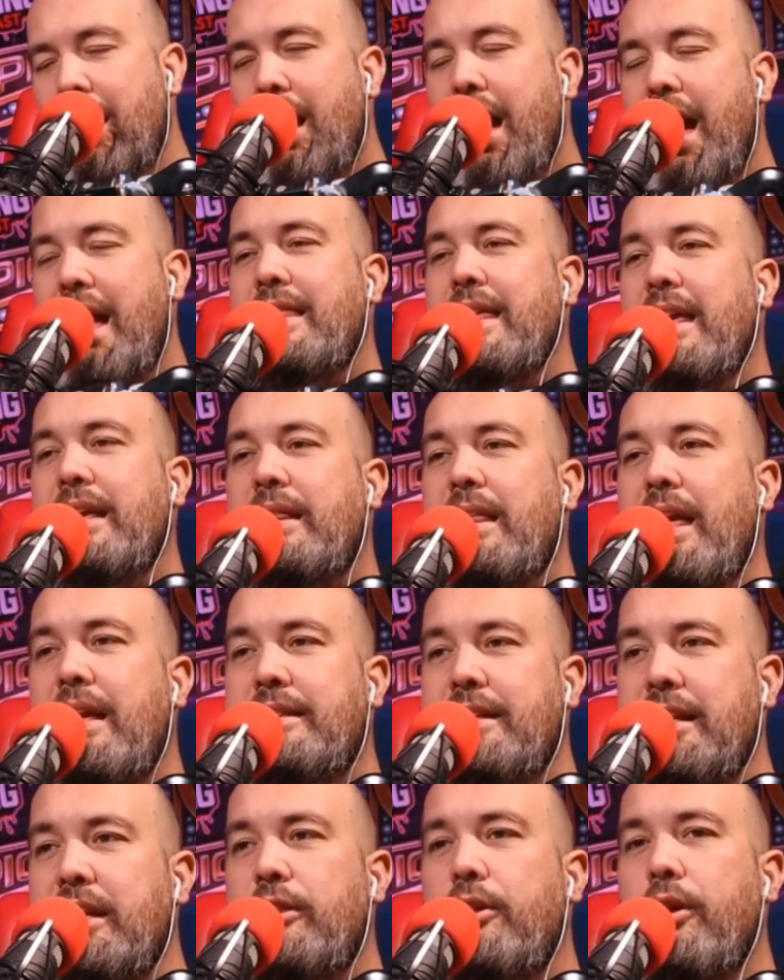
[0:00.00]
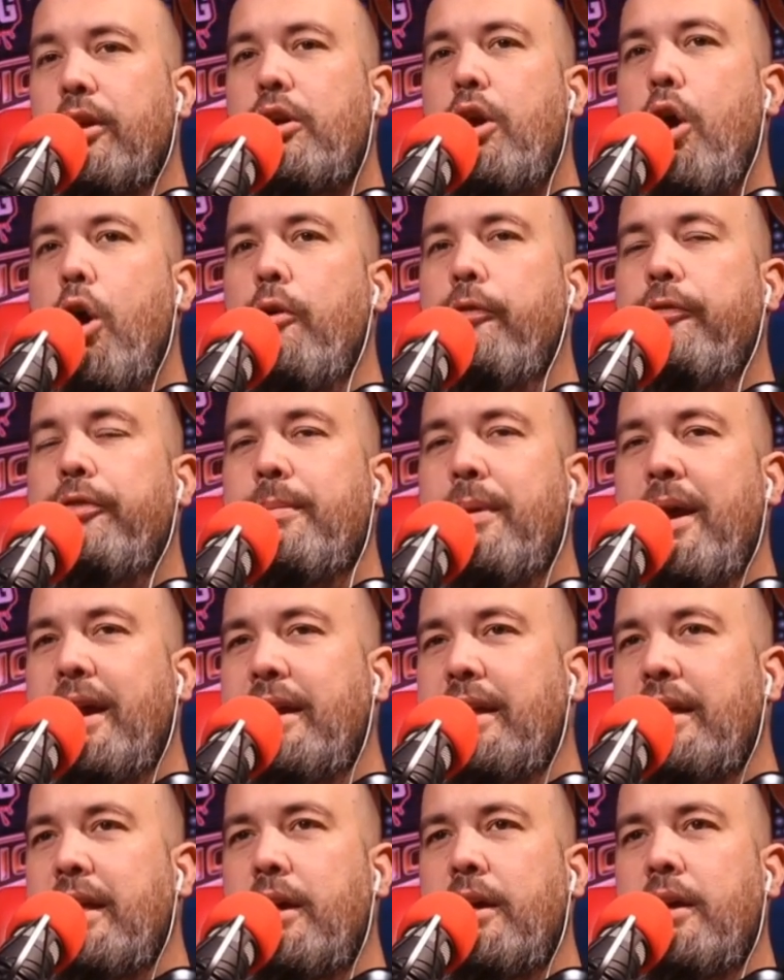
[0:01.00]
I think they did their Kofi
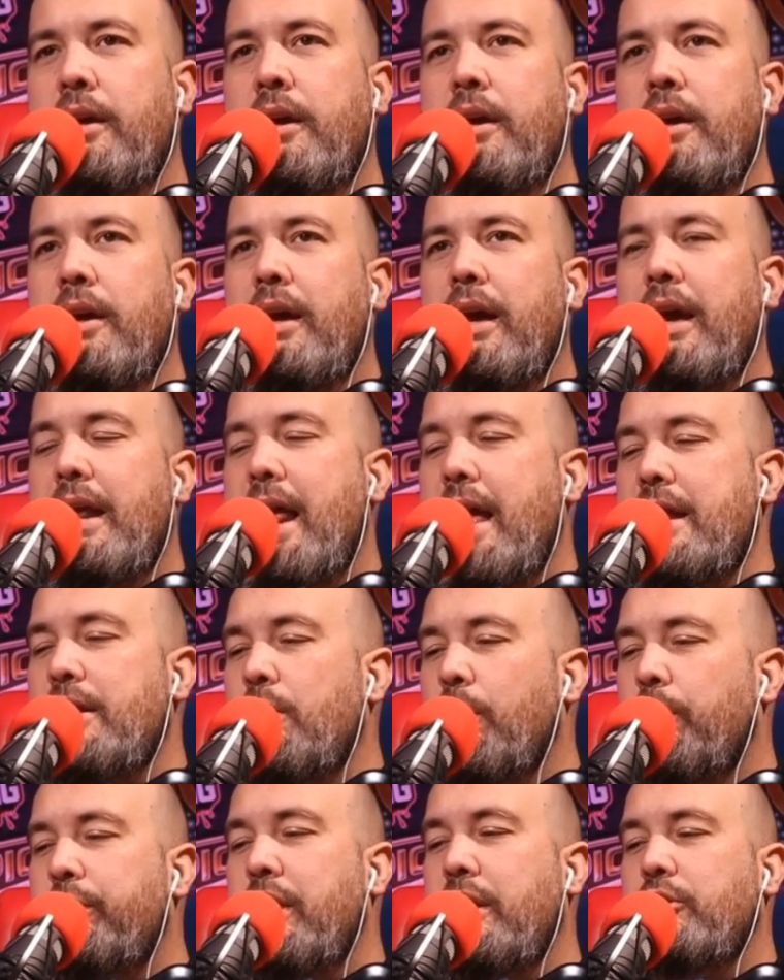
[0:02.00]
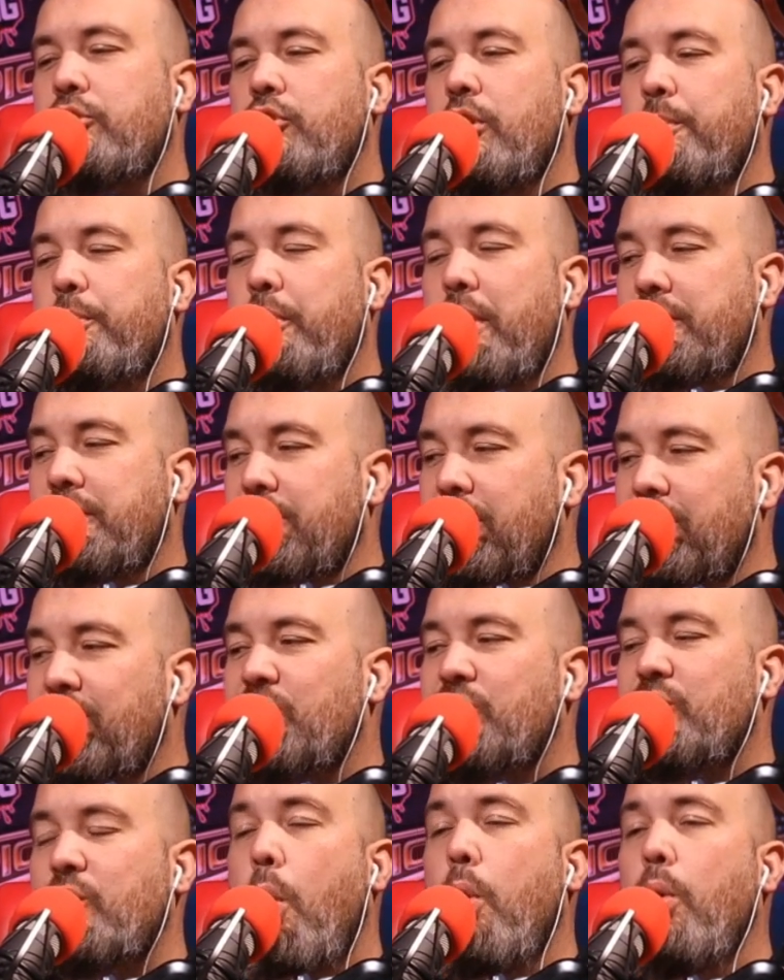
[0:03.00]
Mania, and I don't think Triple H is
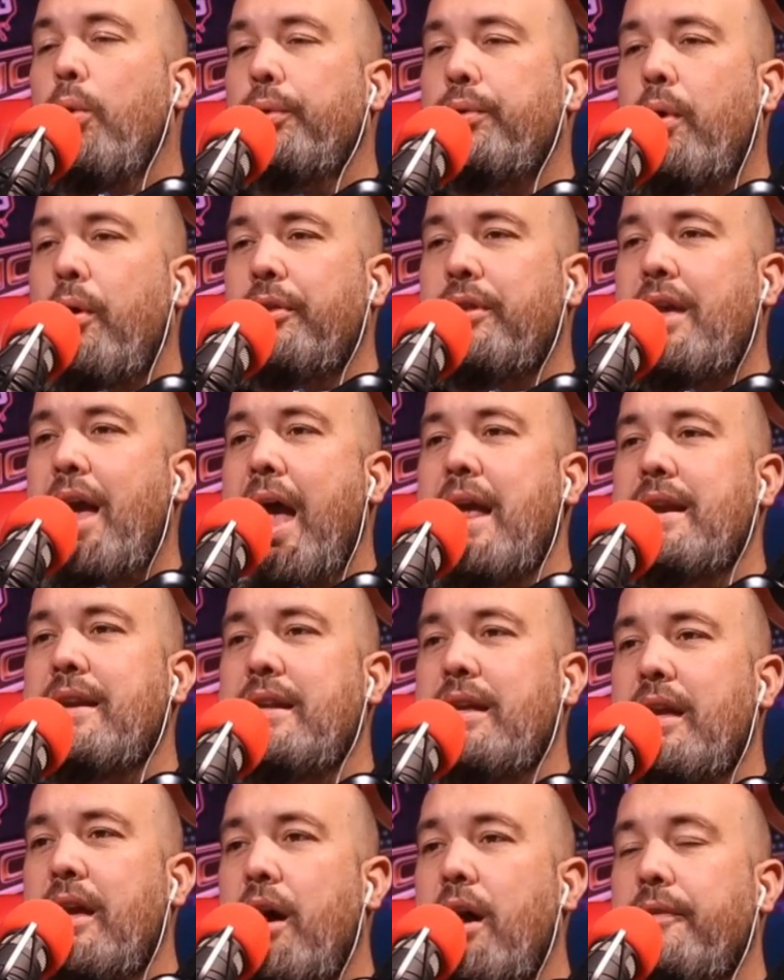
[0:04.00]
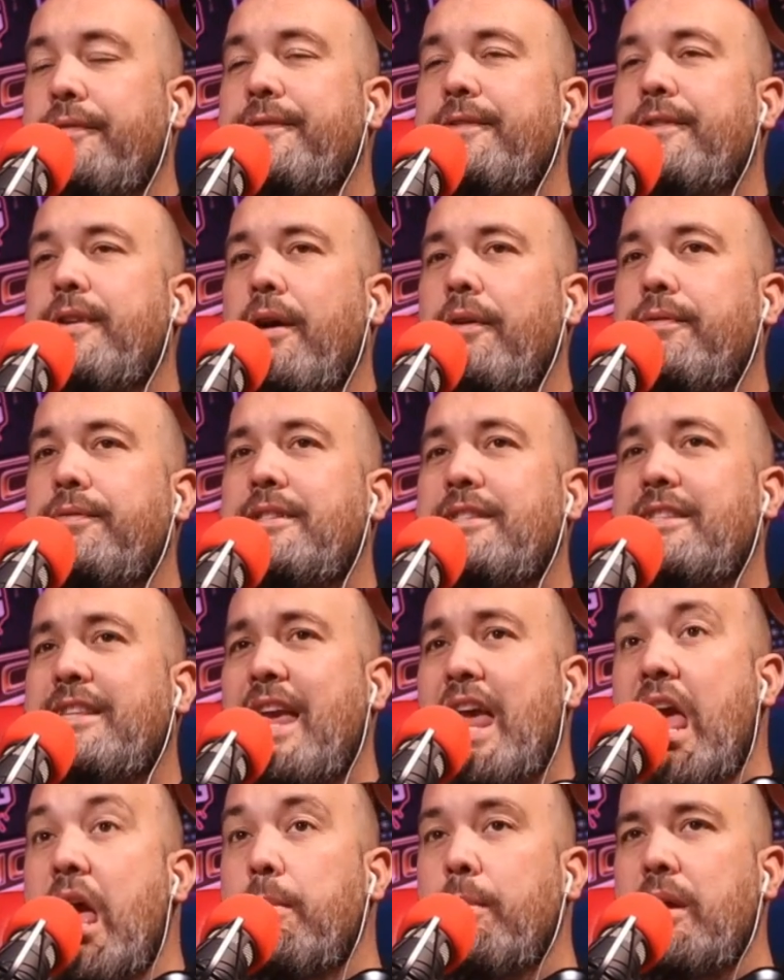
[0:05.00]
sold on the idea of
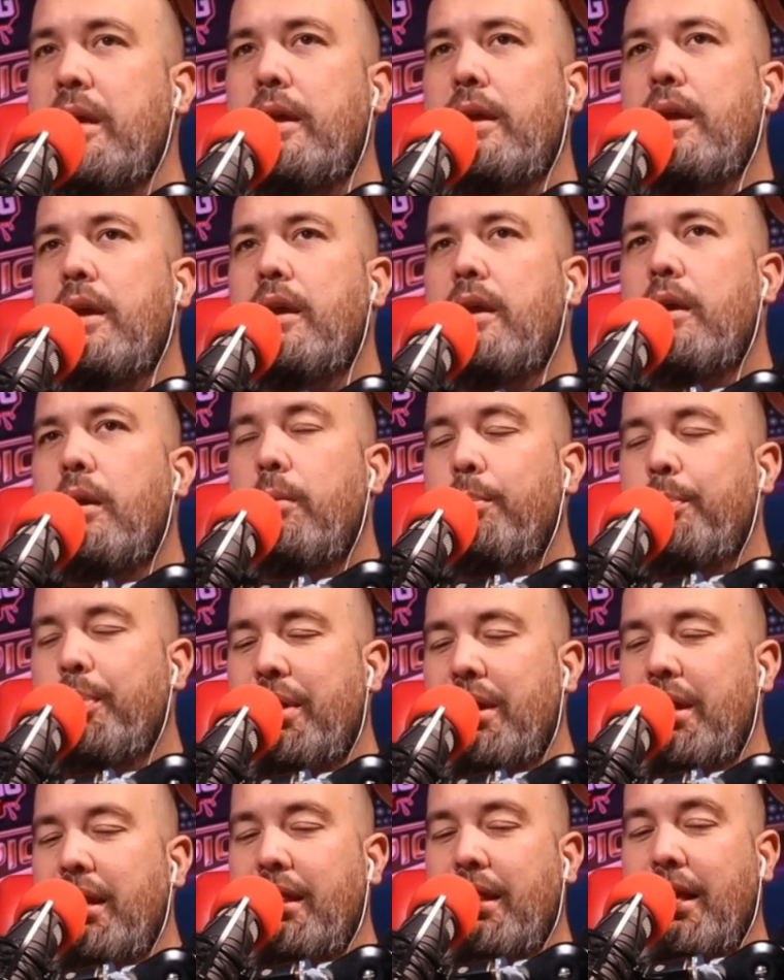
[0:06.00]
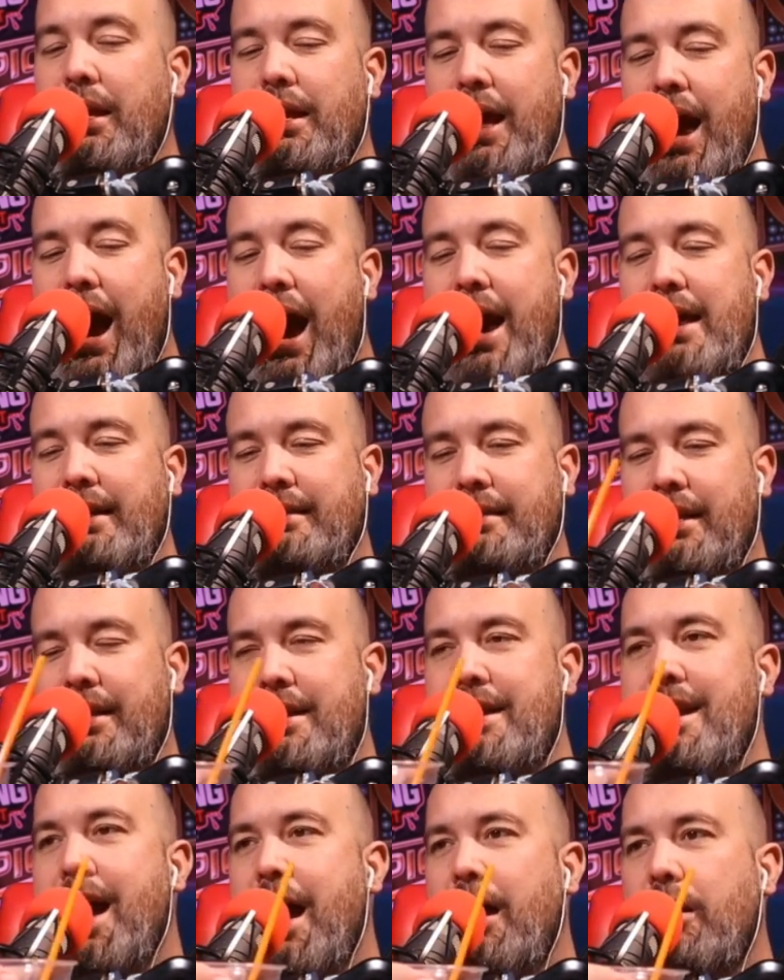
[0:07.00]
Sami being the guy to
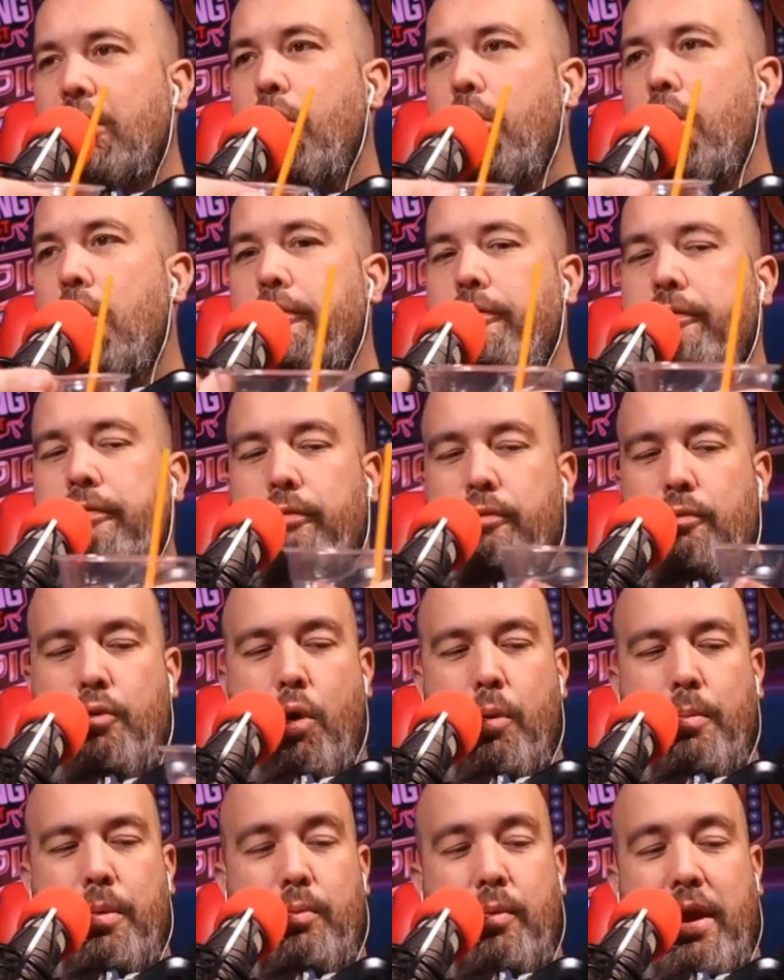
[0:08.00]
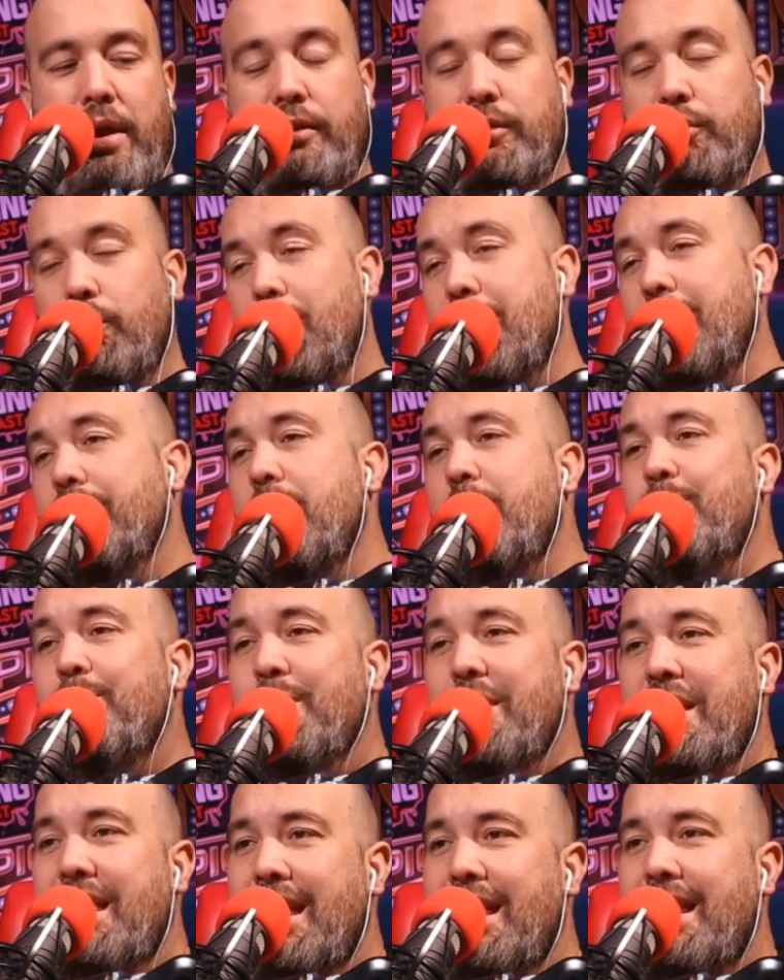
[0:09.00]
knock off Roman Reigns or even
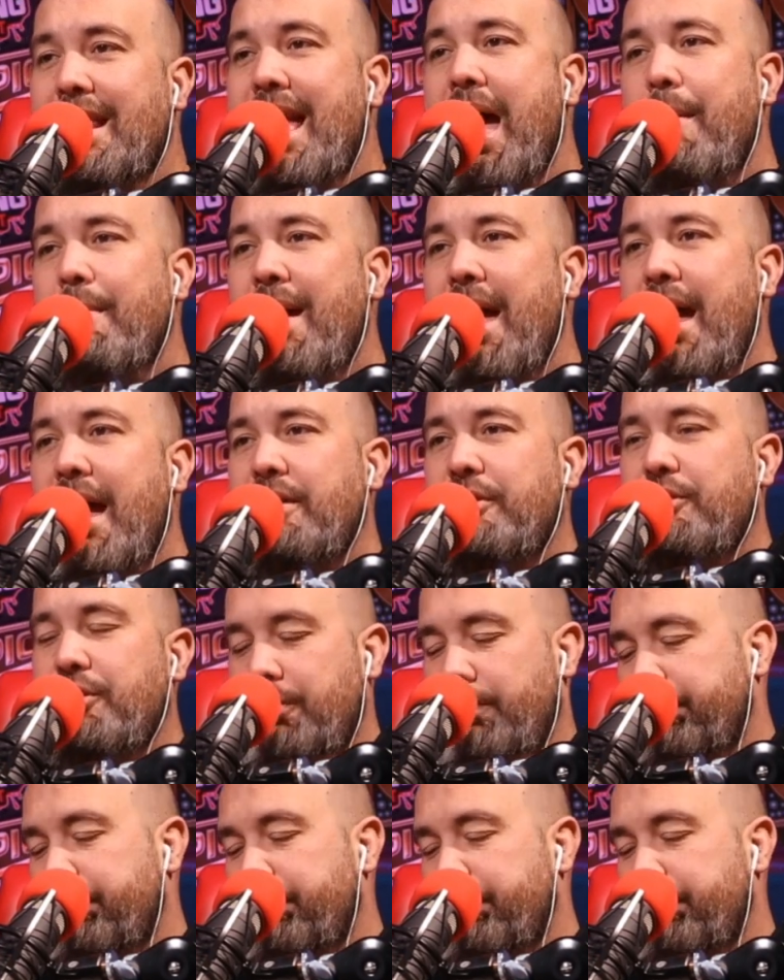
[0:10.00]
be in that match.